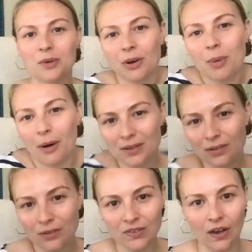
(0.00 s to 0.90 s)
sharing
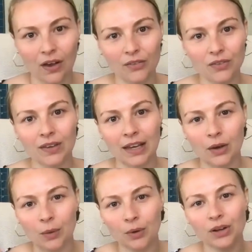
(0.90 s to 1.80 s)
parts of ourselves,
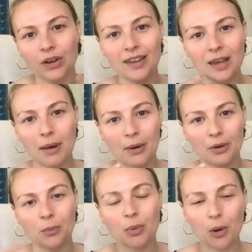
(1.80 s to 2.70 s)
like I want you to think
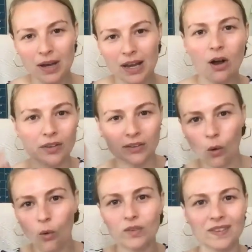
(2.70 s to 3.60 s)
about, you're poking all
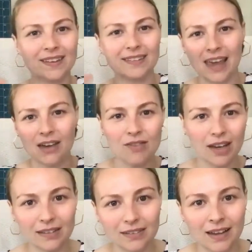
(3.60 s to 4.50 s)
these holes in this
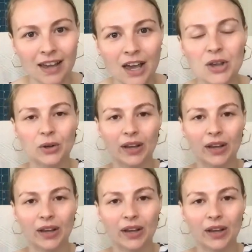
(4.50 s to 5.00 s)
canvas.